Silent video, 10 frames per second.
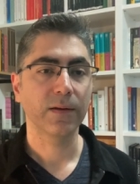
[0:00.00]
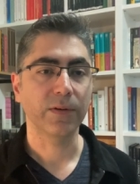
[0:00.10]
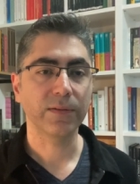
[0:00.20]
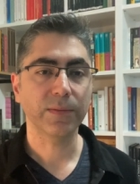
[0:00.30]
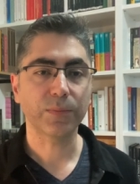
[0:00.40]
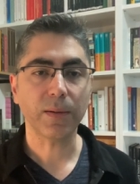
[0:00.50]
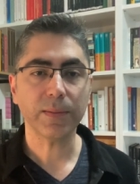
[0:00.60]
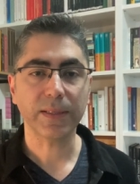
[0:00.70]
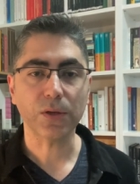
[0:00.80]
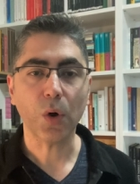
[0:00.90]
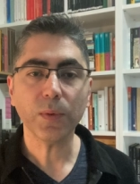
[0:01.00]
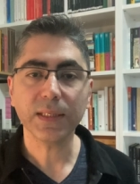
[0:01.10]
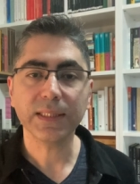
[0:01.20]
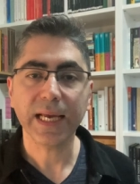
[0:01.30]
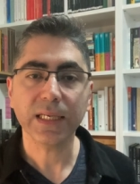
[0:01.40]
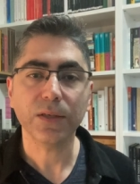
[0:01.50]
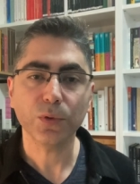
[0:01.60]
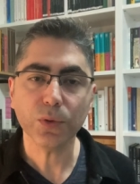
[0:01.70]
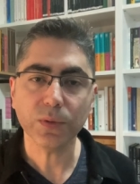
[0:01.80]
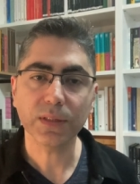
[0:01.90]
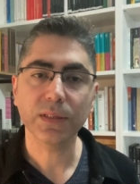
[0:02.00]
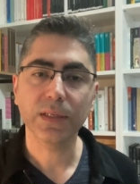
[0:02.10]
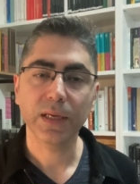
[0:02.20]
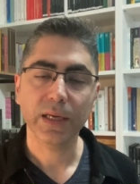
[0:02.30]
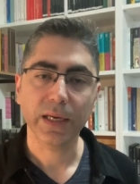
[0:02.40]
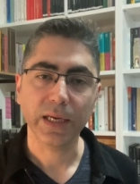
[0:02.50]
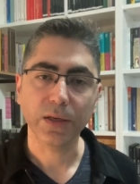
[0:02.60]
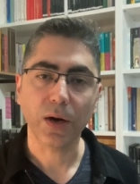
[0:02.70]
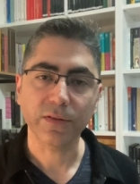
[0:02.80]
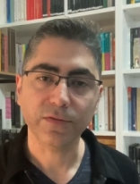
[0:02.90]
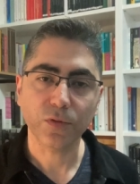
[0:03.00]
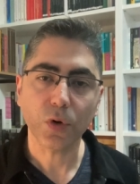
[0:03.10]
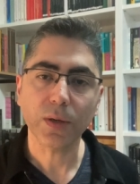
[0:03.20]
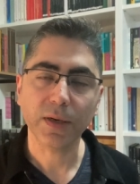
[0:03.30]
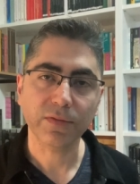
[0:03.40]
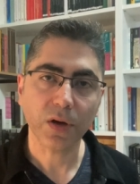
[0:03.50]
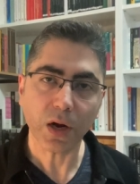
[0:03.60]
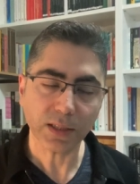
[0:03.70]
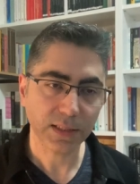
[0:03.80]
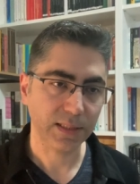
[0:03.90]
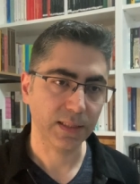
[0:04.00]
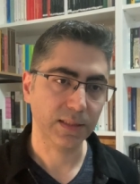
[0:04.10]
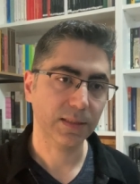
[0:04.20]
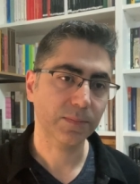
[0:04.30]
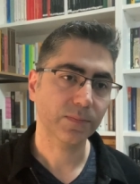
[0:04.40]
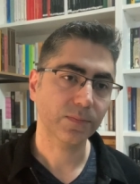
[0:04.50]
What if the problem has already taken root in our form of consciousness?